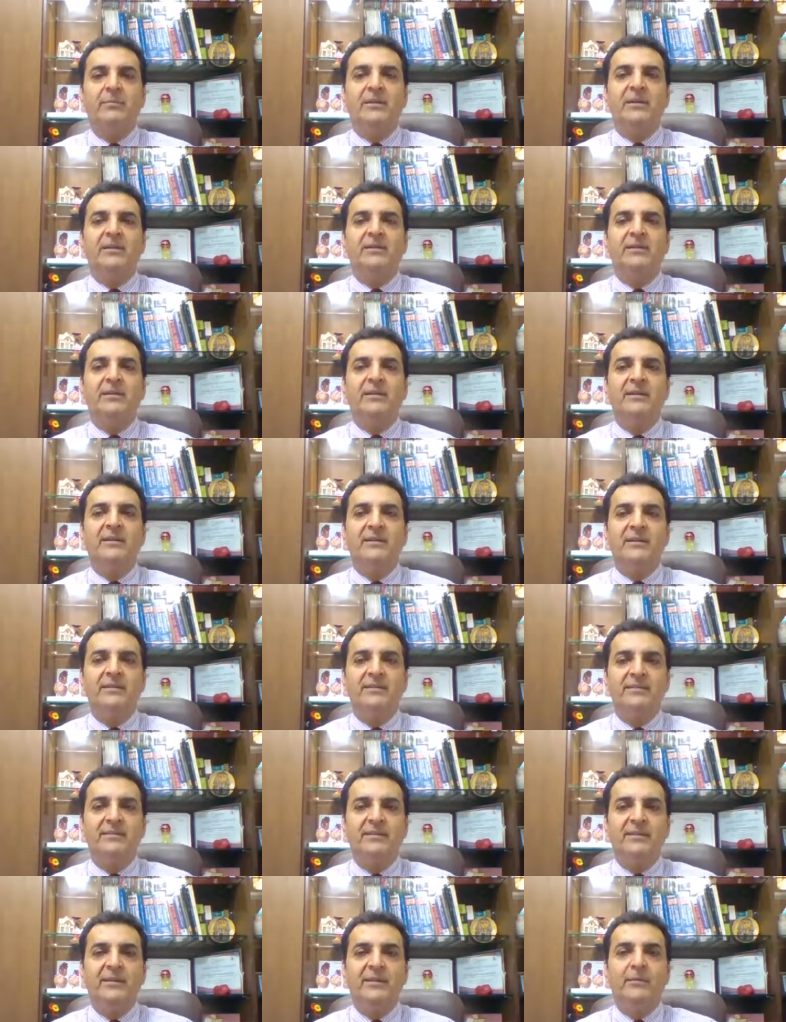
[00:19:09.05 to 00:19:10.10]
but it
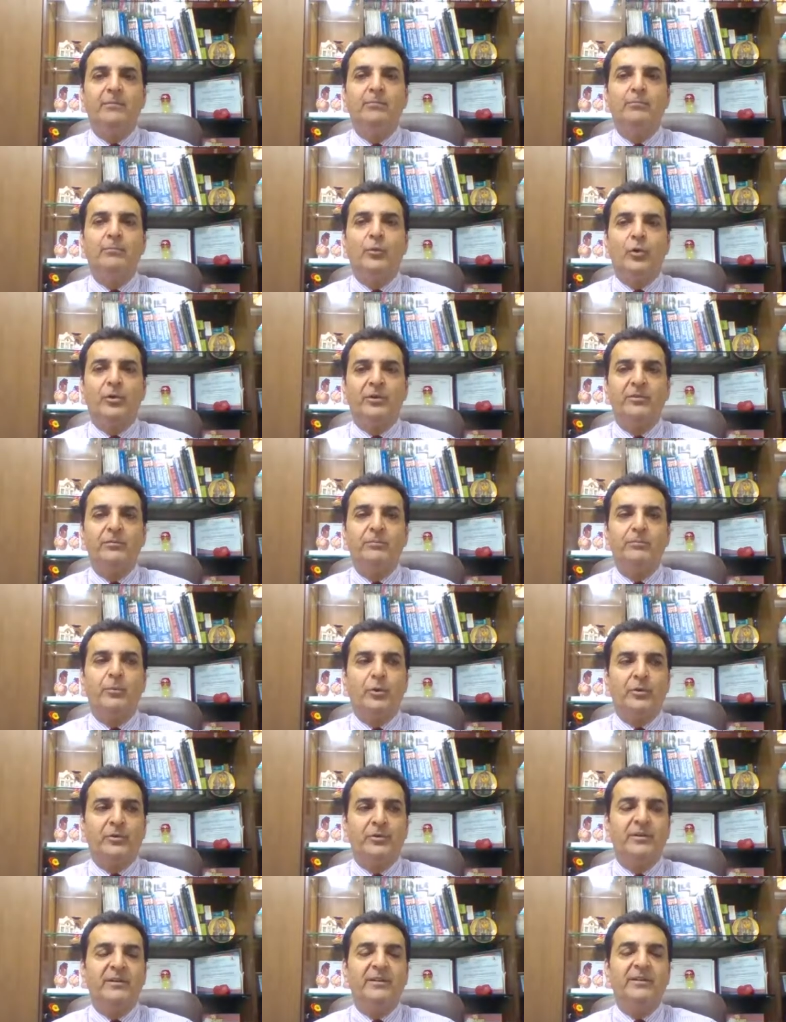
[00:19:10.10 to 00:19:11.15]
is the
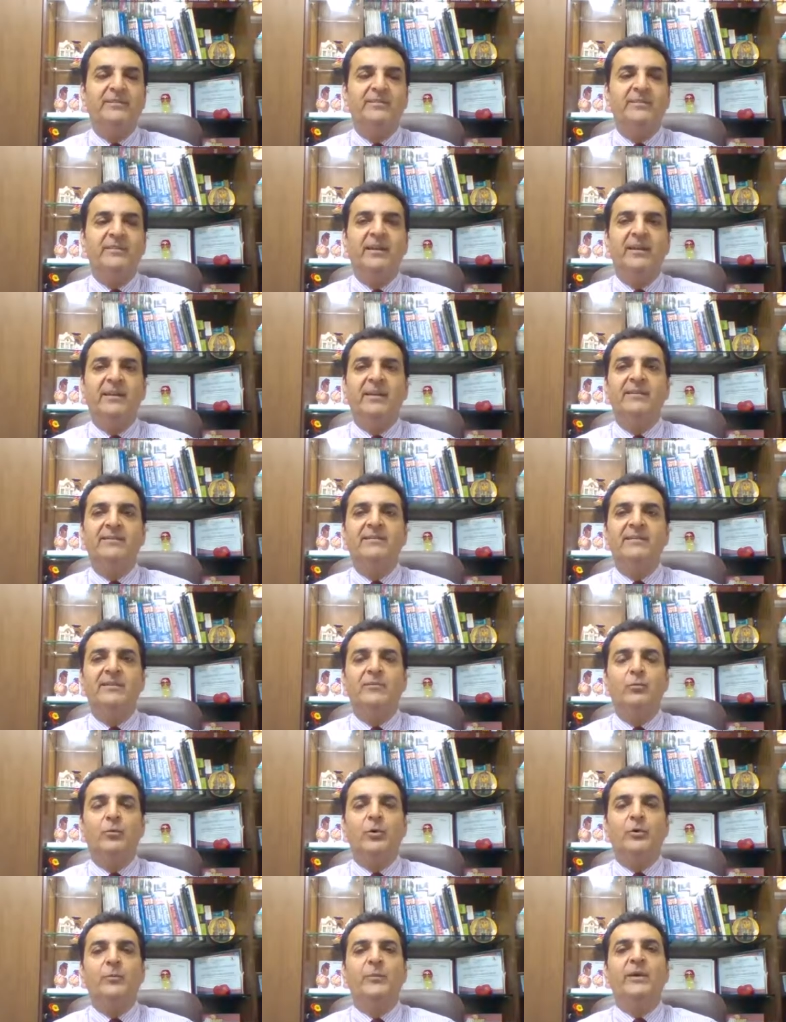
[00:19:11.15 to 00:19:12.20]
important thing is
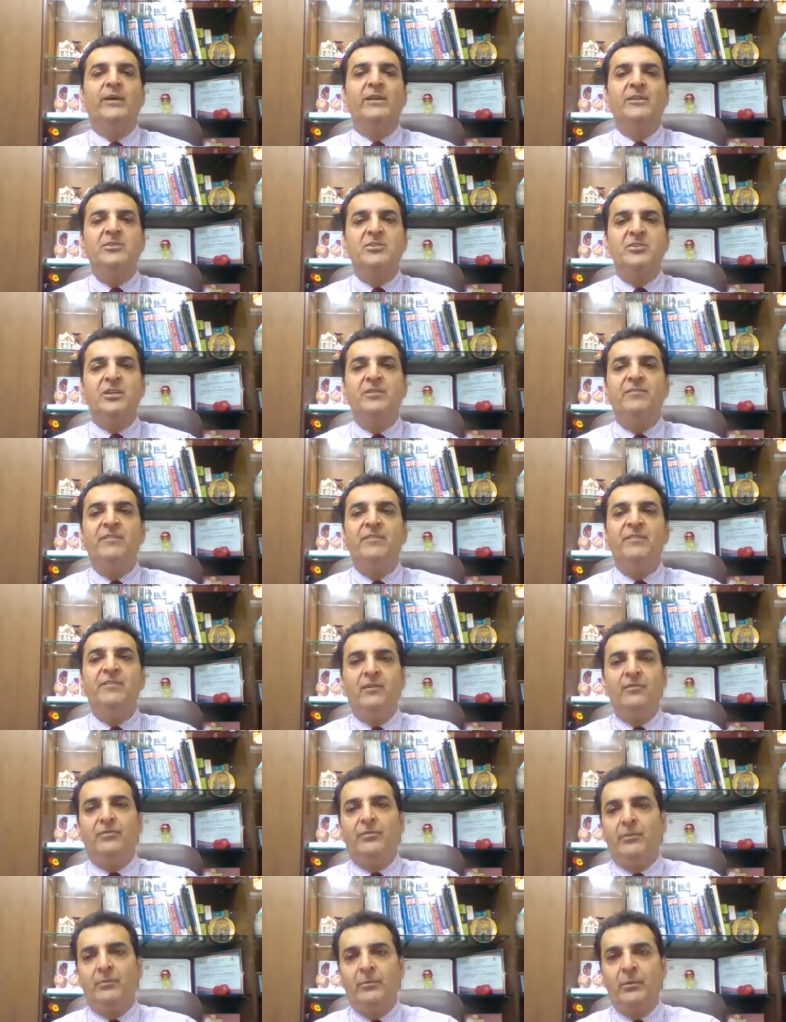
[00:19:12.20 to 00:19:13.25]
that what we are achieving
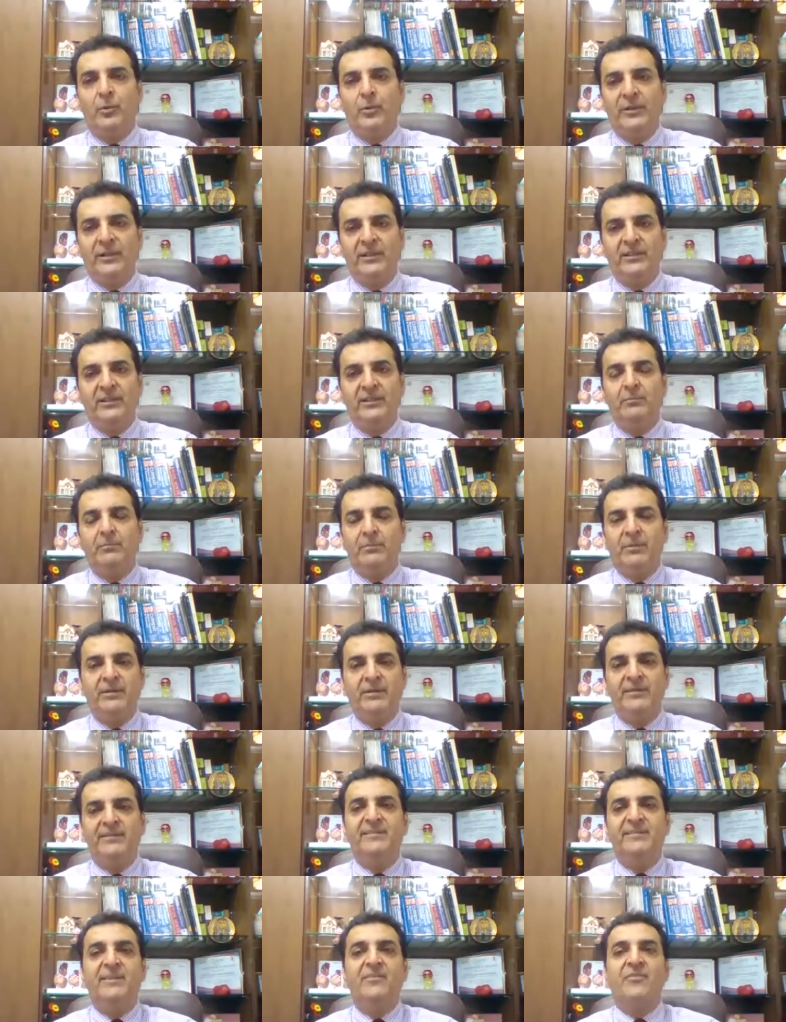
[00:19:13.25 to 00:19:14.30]
from lowering the number
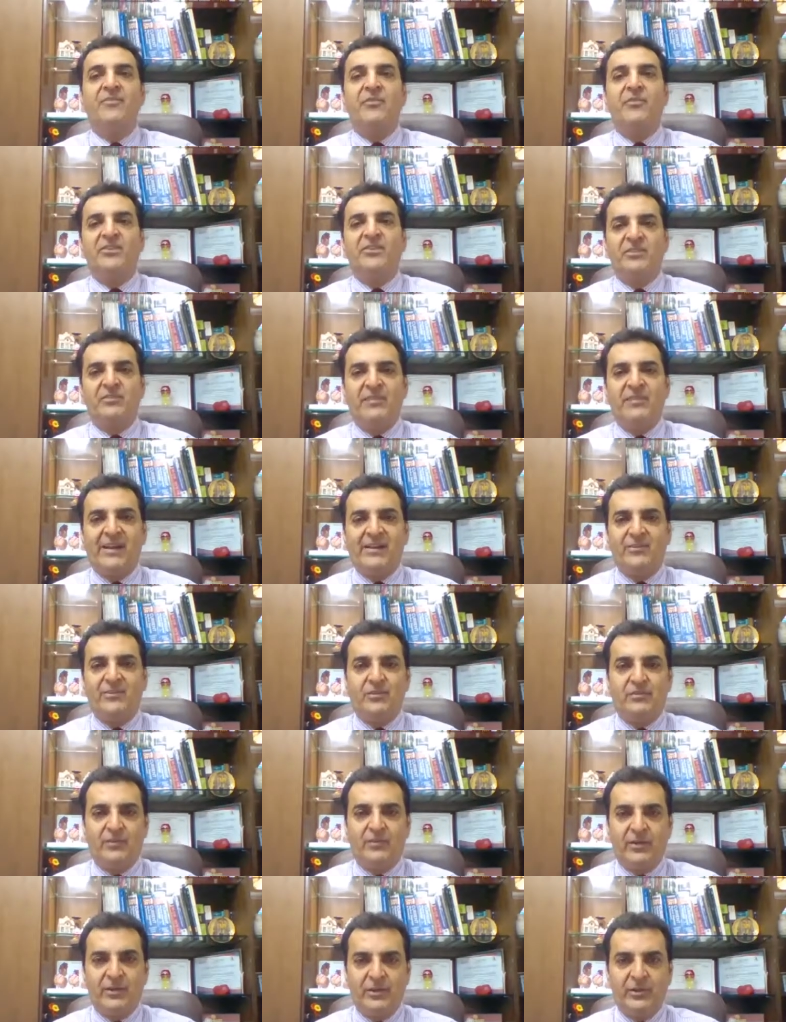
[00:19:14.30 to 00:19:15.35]
is the risk factor
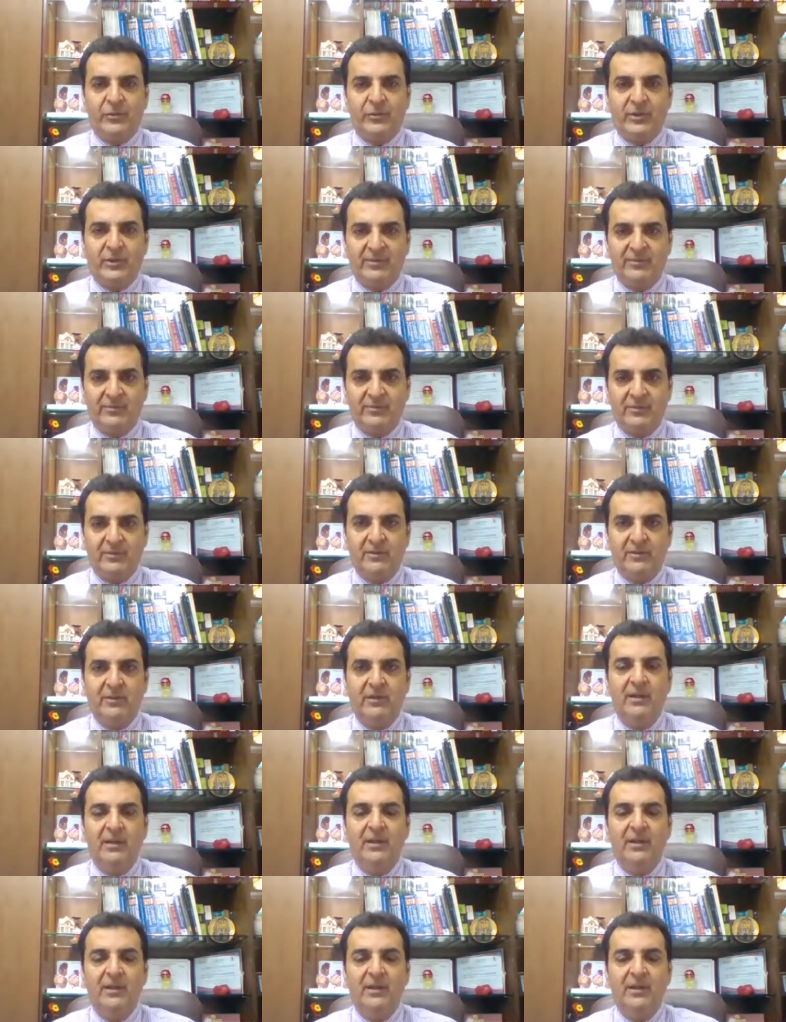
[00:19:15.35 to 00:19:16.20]
of cardiovascular